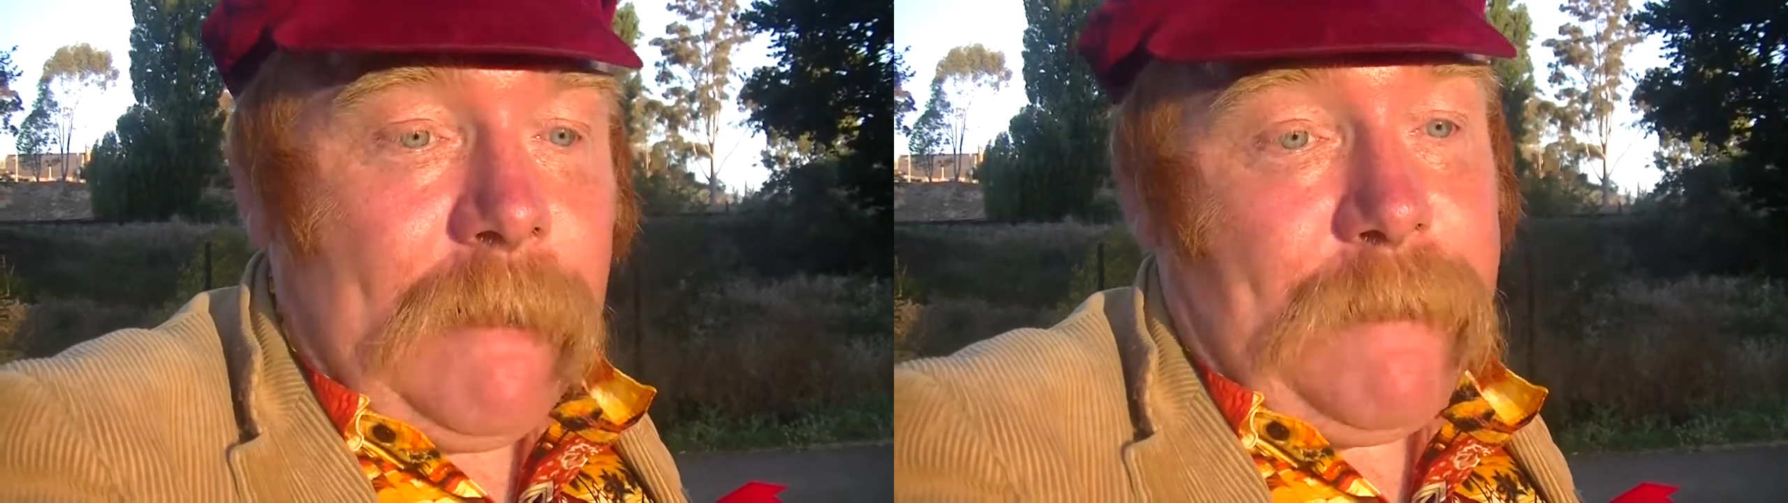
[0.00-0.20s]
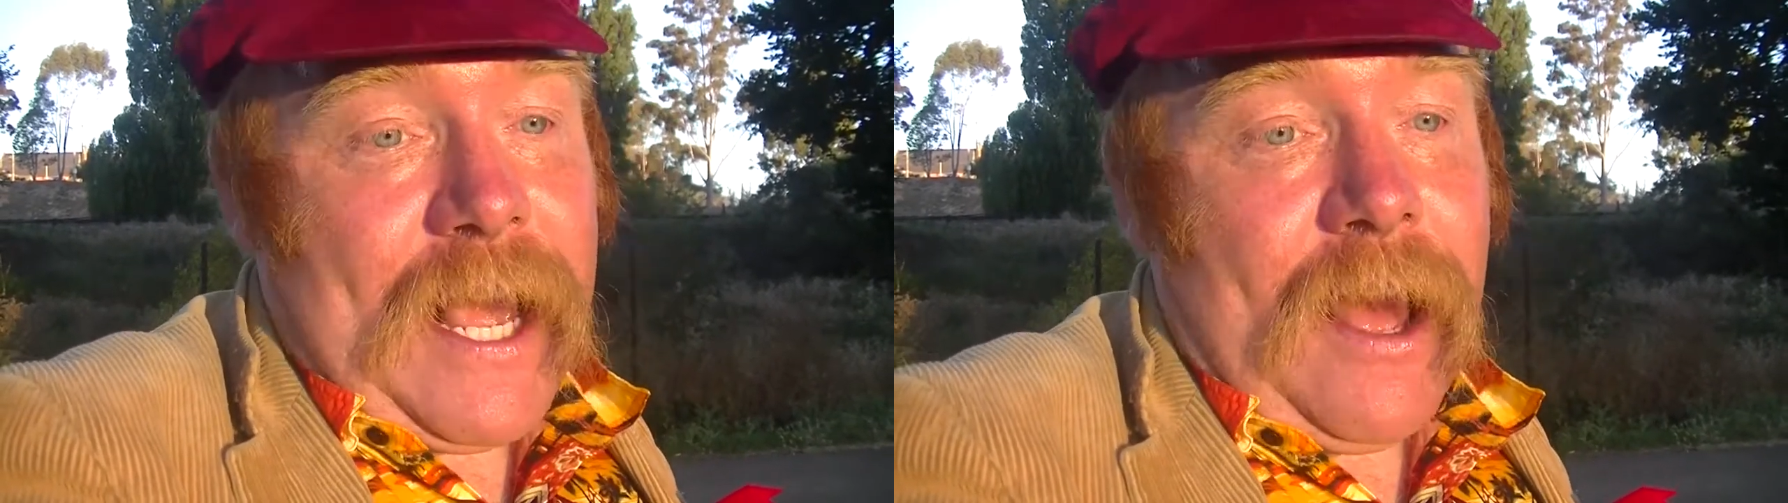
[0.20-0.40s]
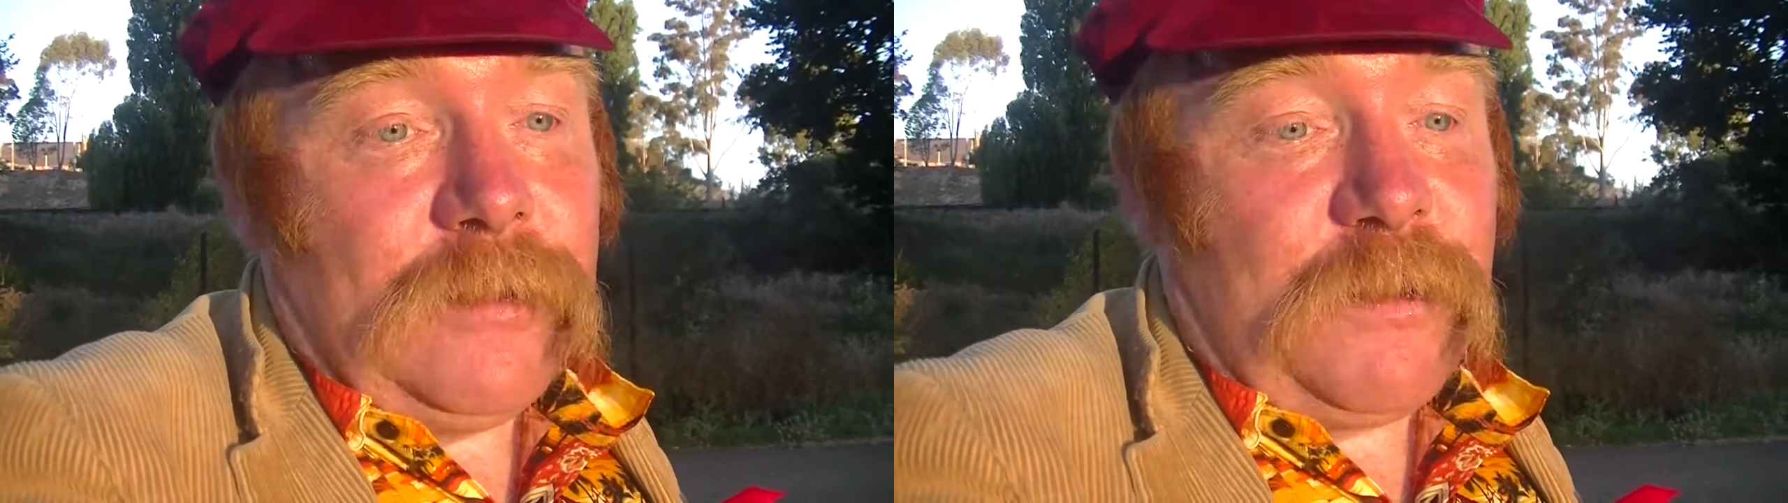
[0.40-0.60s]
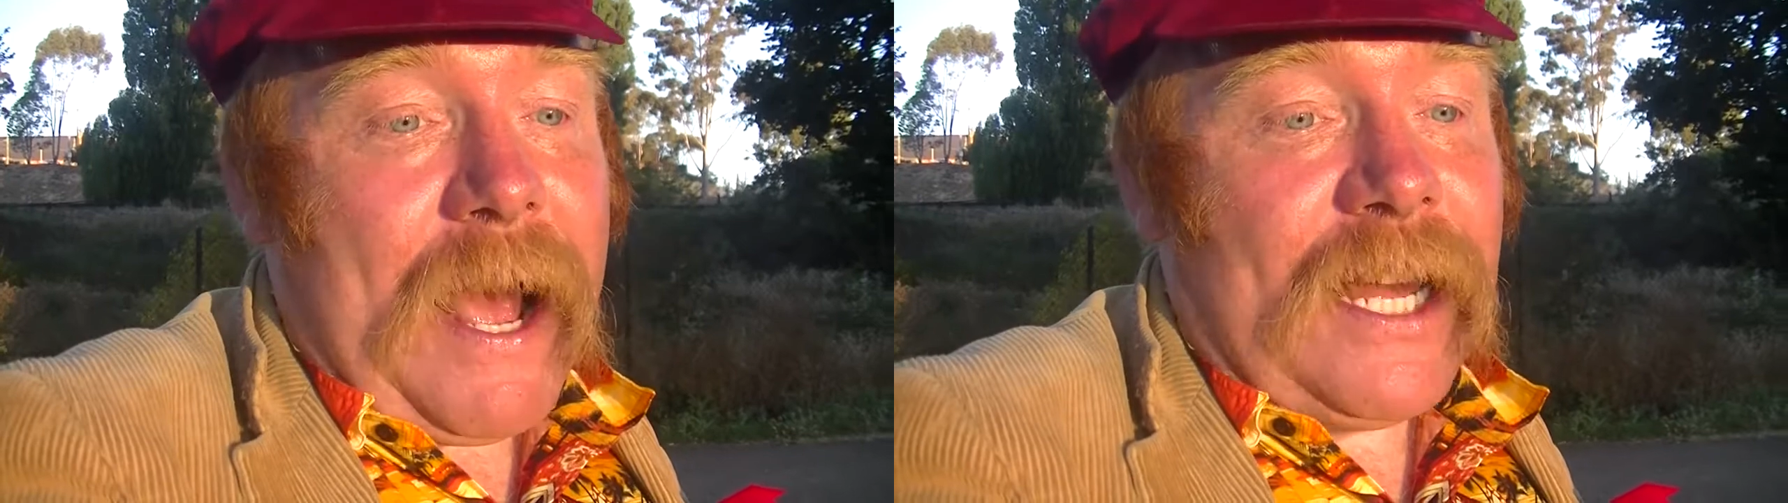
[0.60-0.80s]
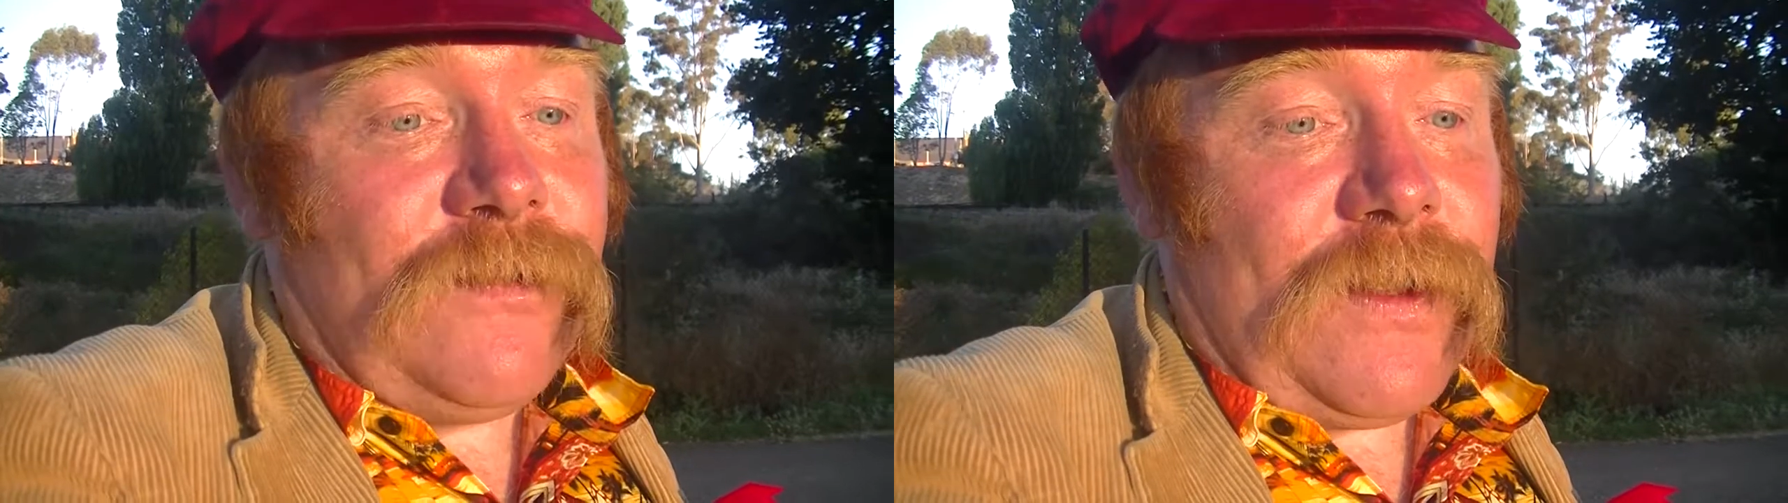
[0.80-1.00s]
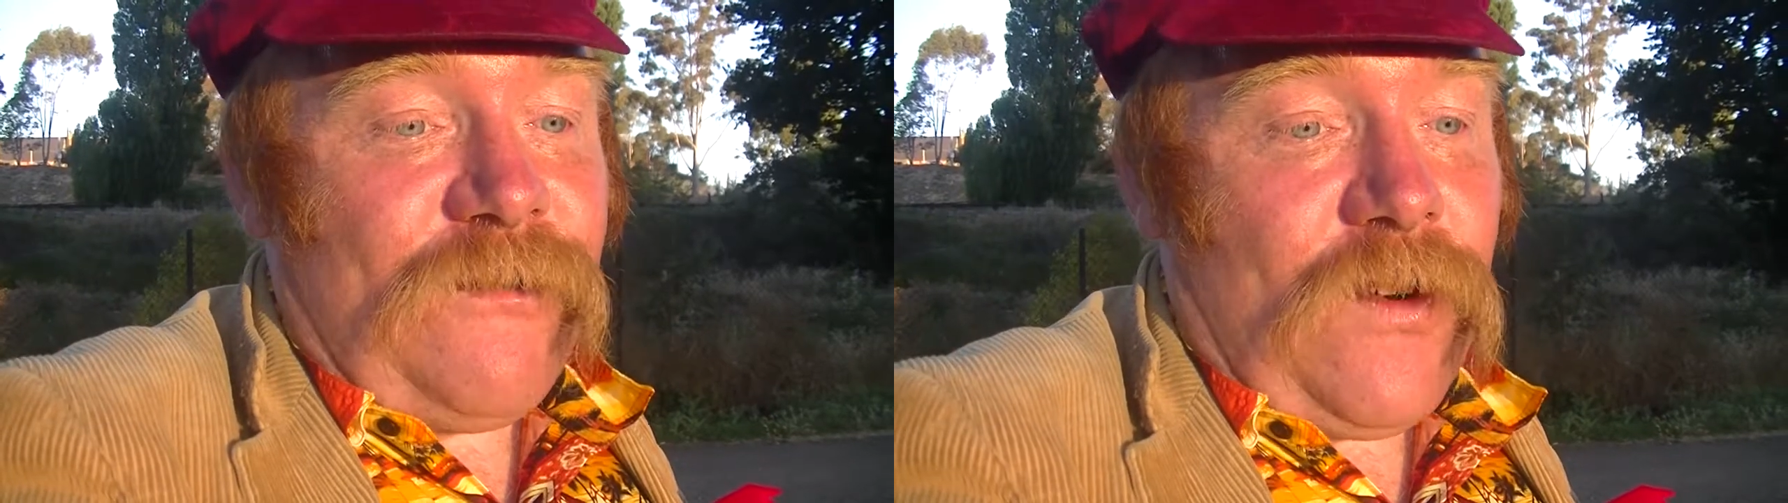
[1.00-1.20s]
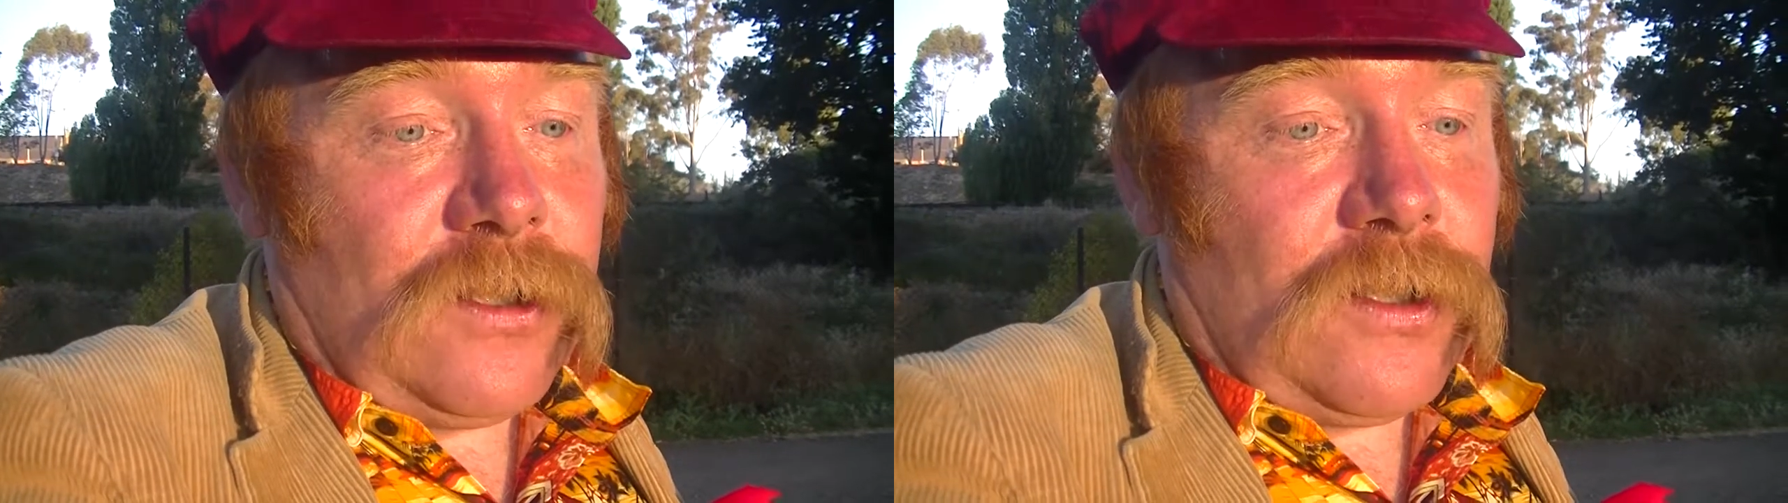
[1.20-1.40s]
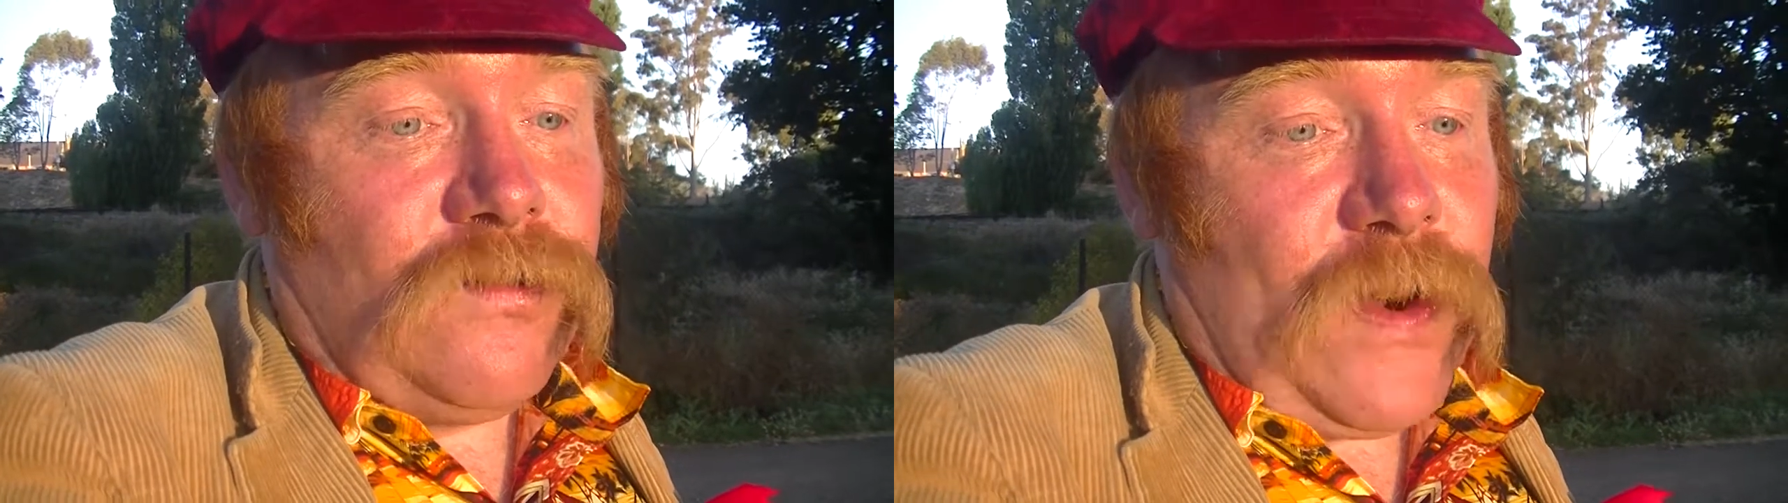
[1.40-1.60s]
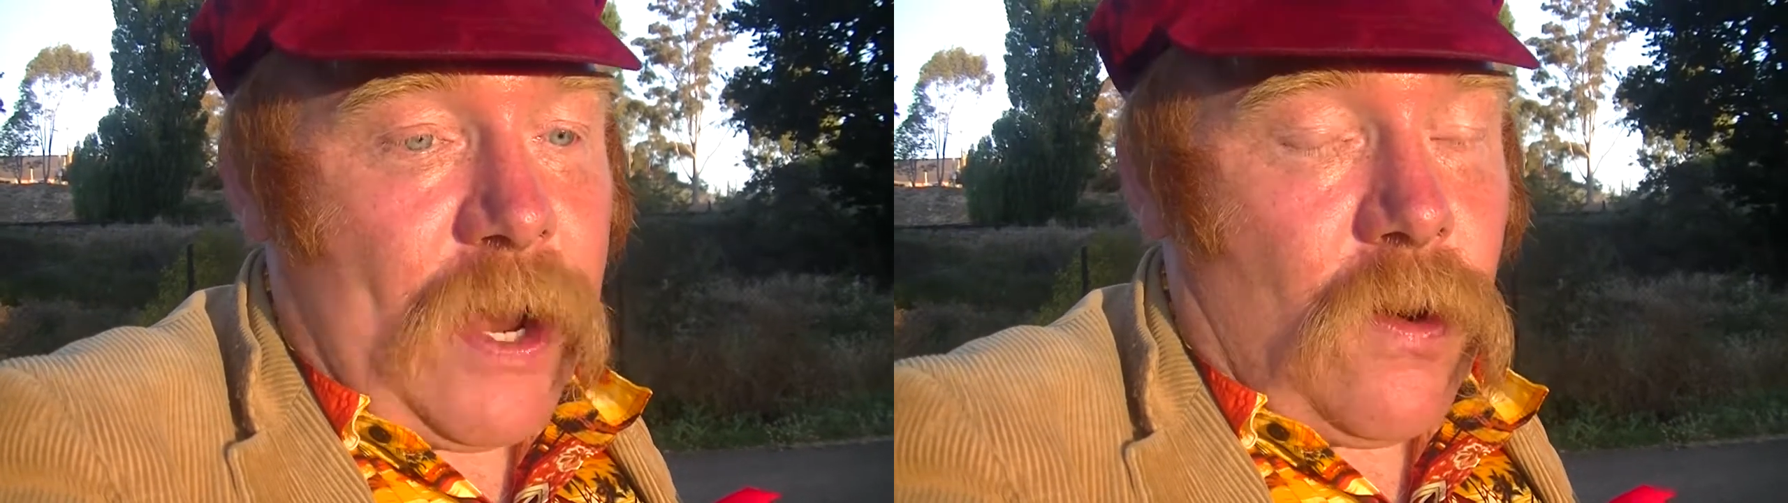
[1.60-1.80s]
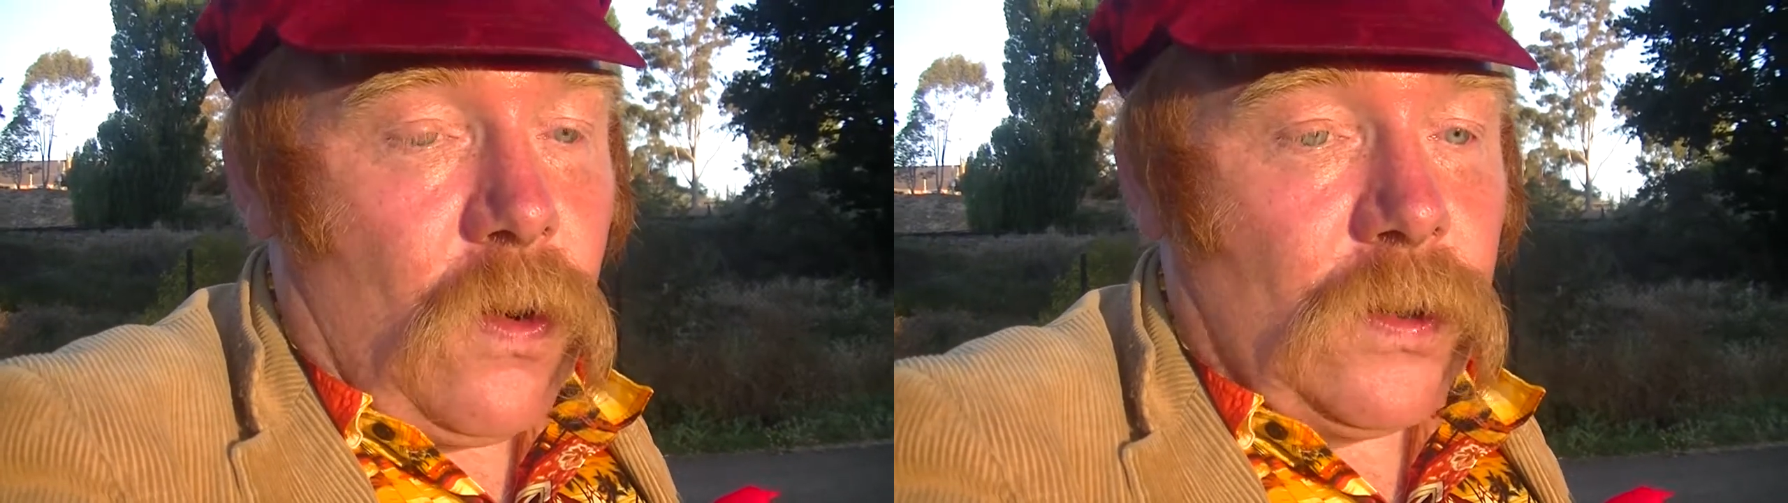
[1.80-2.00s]
it becomes part of the fossil
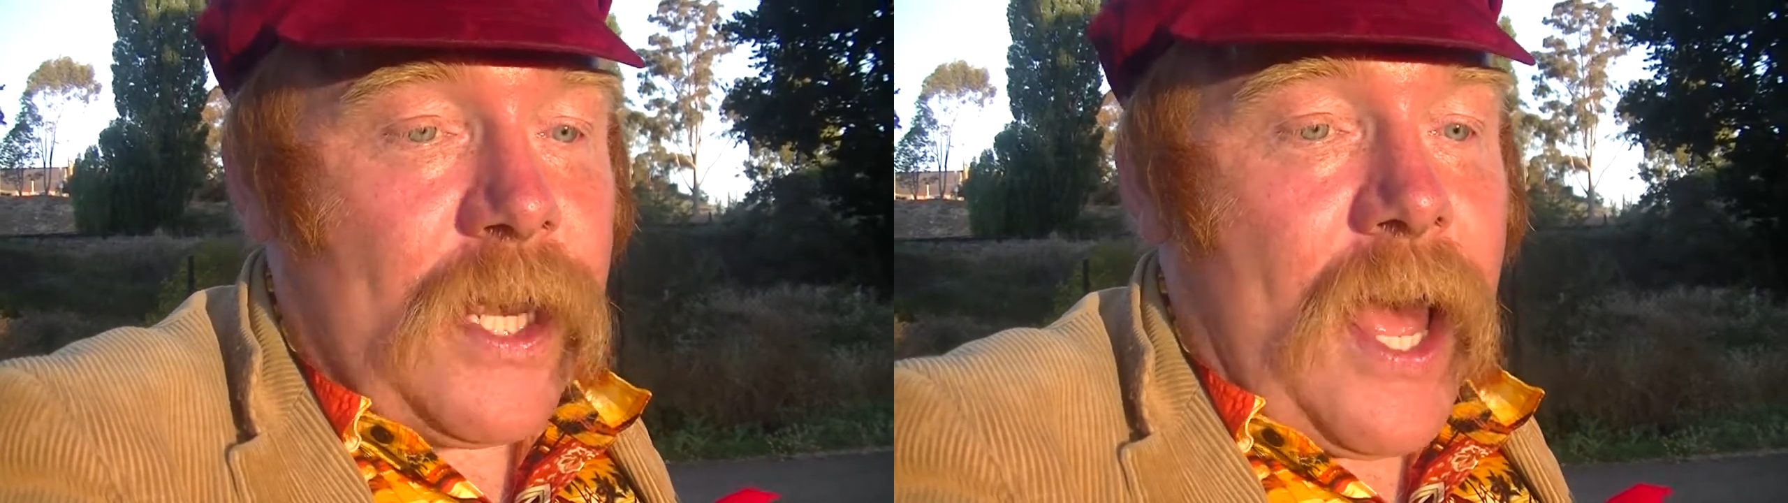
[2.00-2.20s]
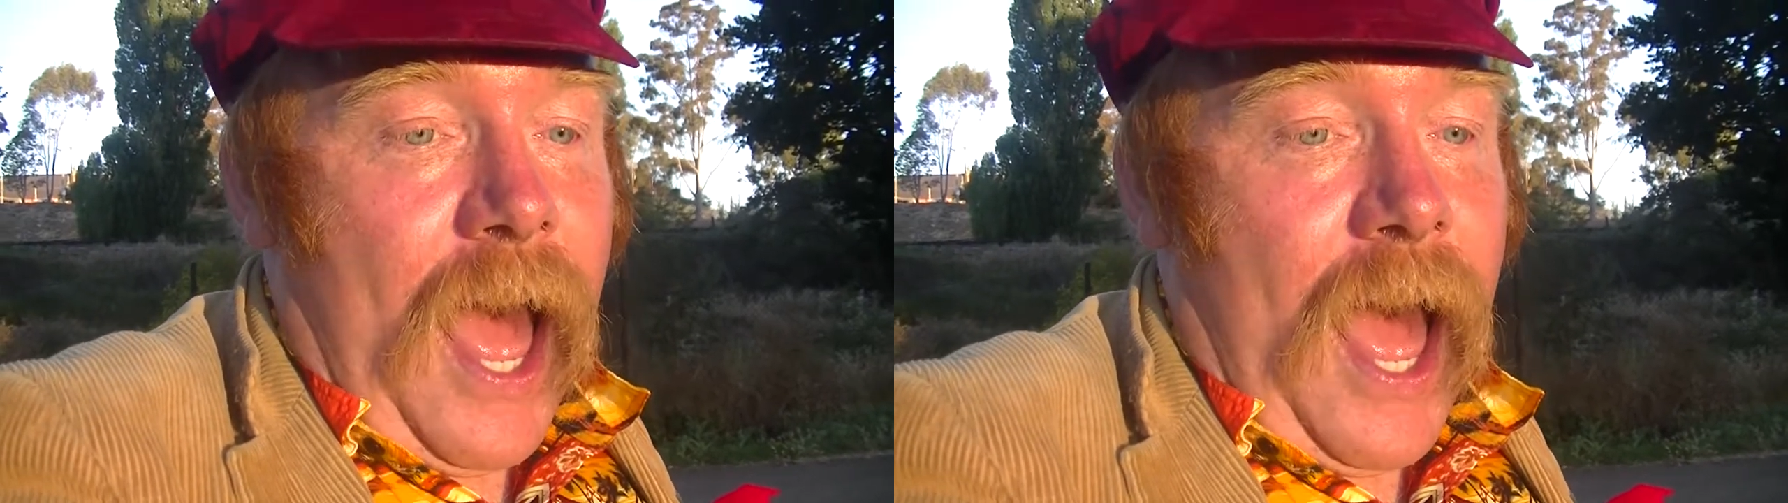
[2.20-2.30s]
record,